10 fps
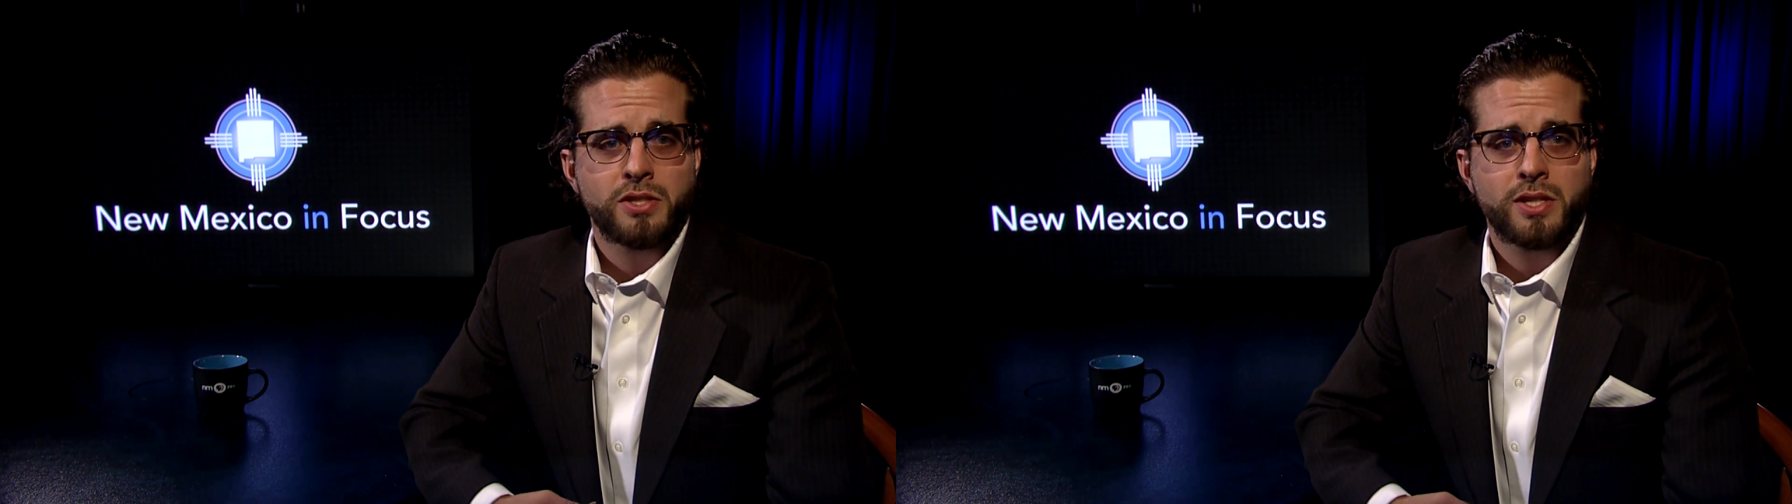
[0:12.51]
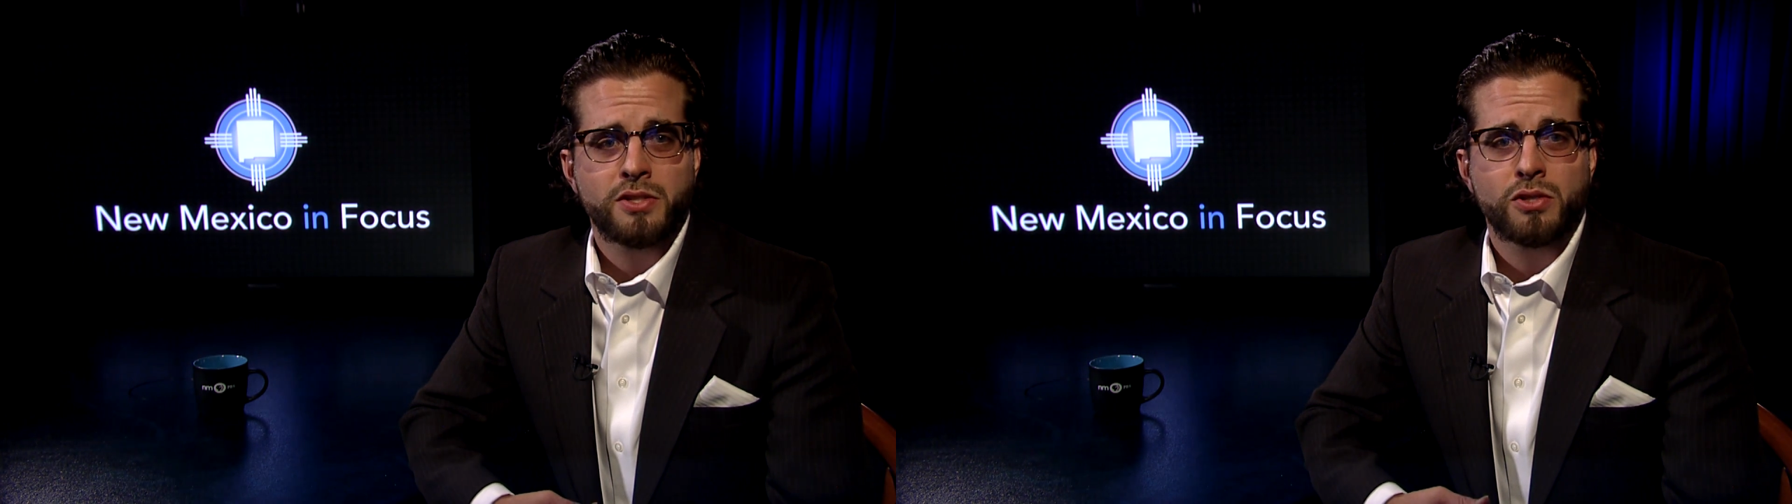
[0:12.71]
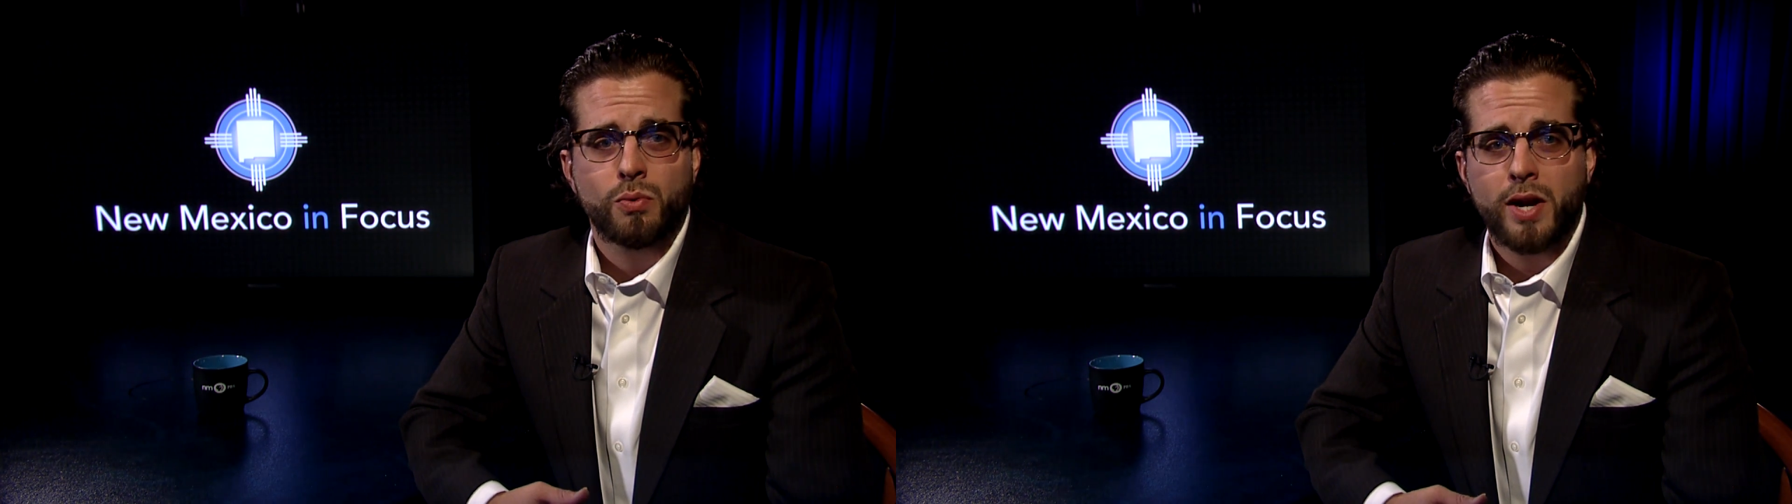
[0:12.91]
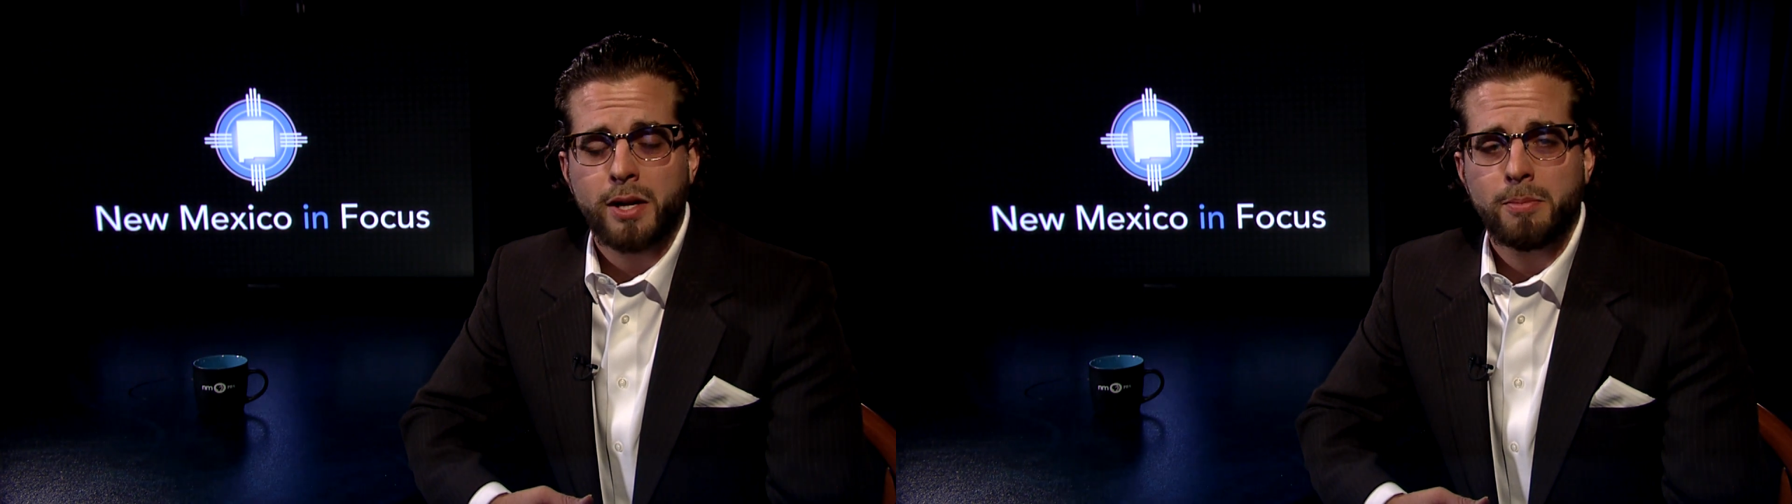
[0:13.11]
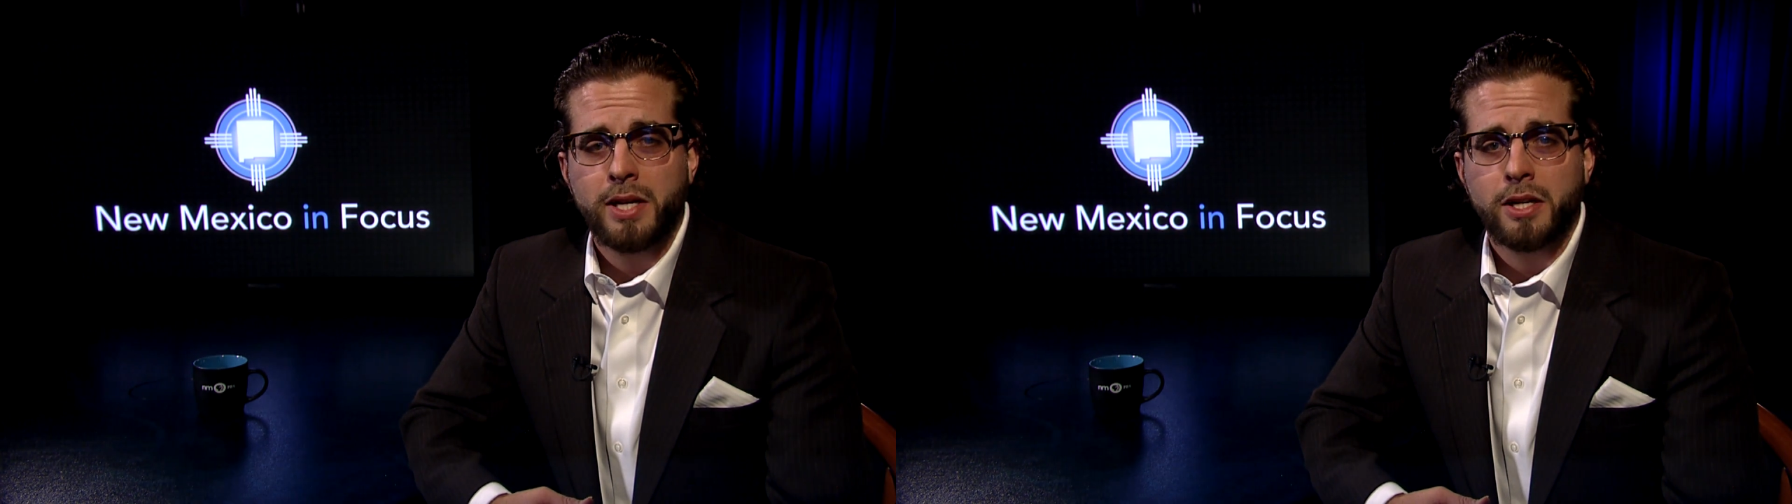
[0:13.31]
says it's
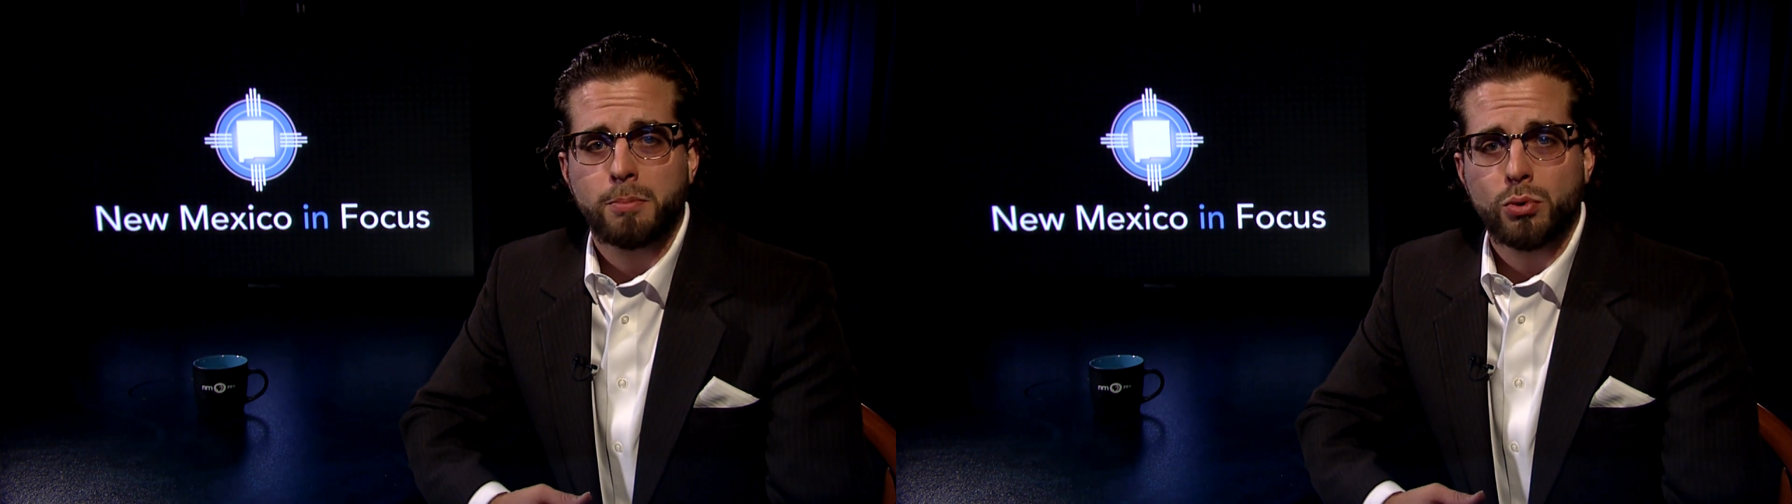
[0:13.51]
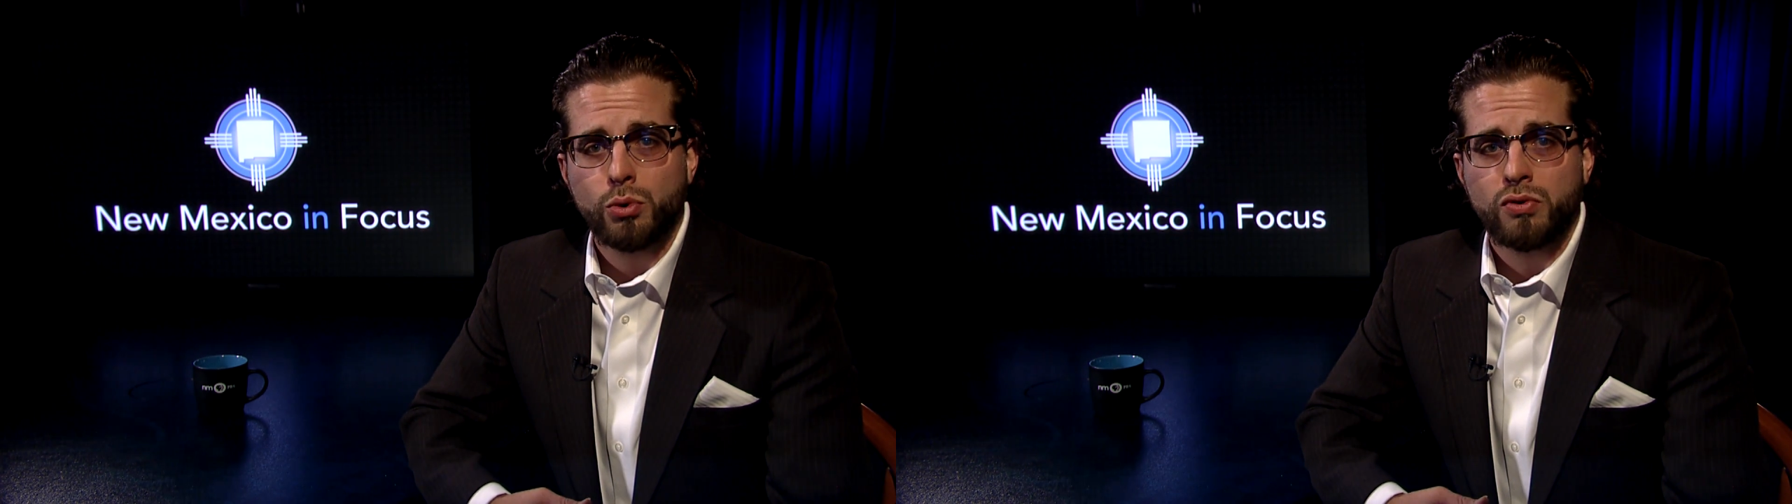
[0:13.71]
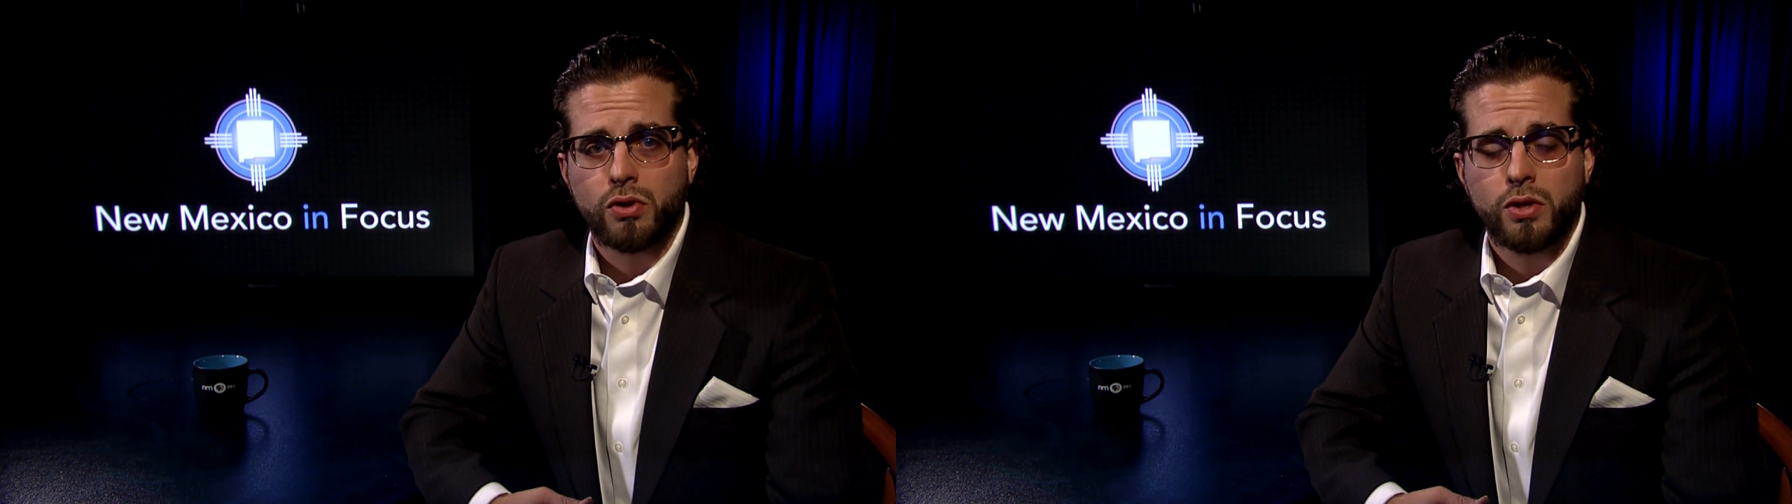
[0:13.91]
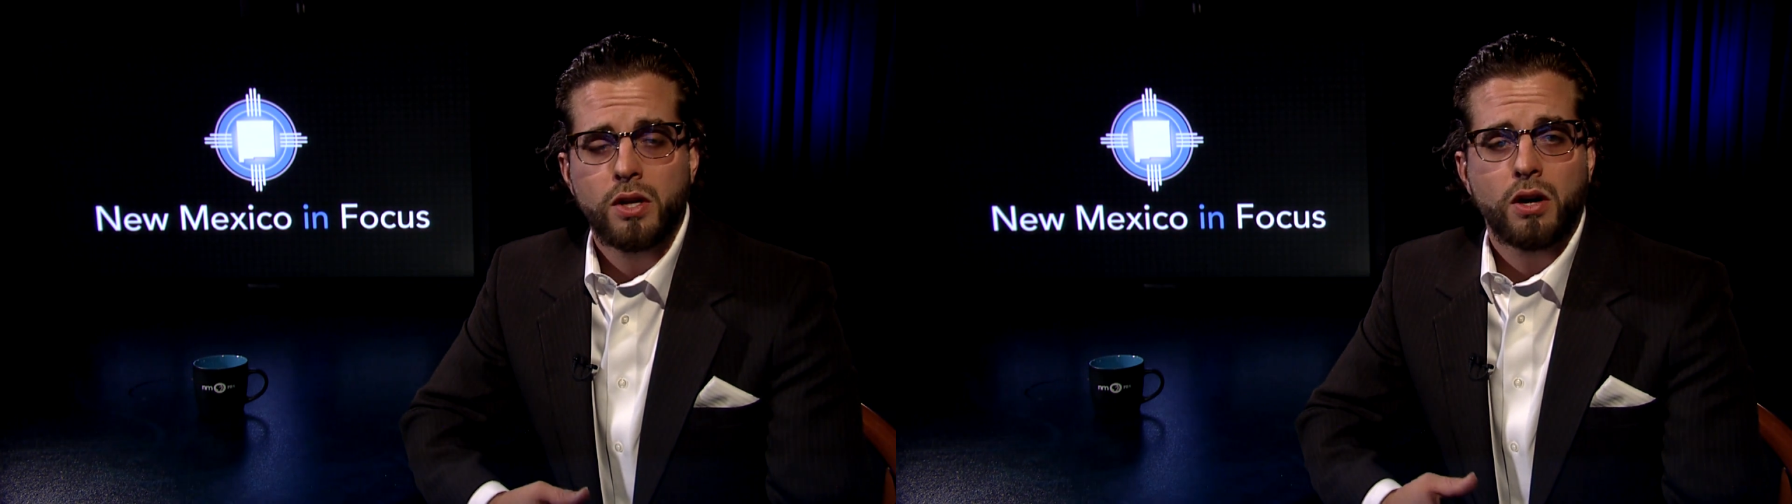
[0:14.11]
recommending approval